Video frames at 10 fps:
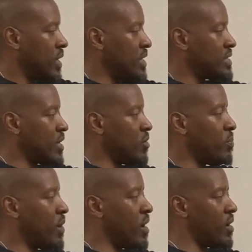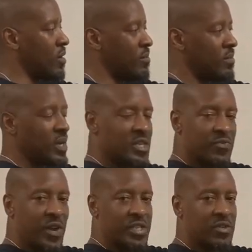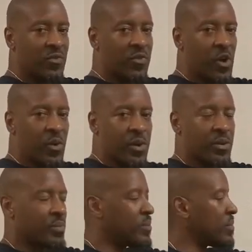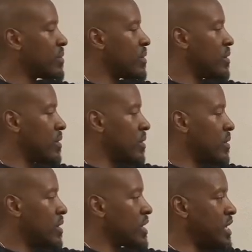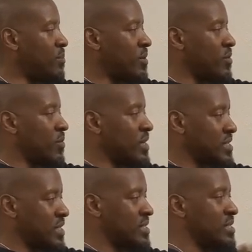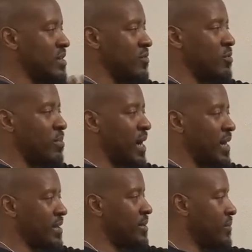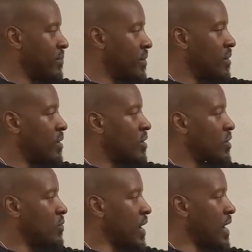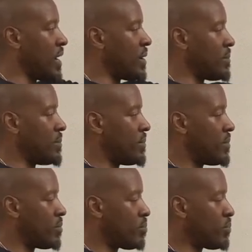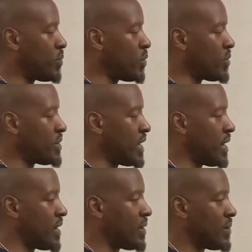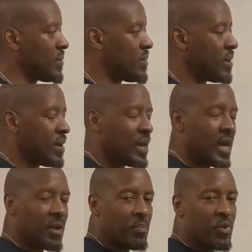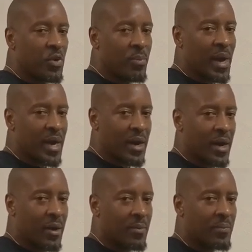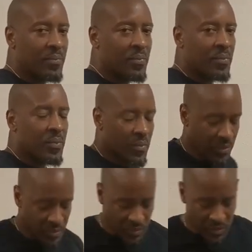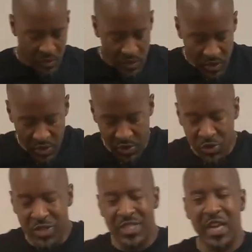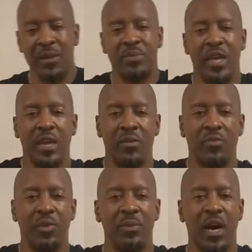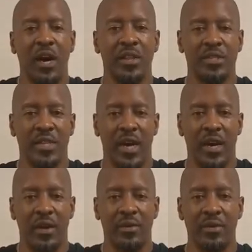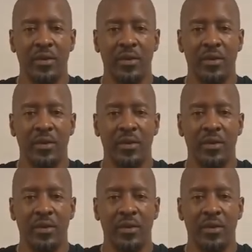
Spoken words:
until your palm is facing forward, keeping the wrist in the center of your body. Grab, pull down, and pull back up. You'll do the same thing from the other side.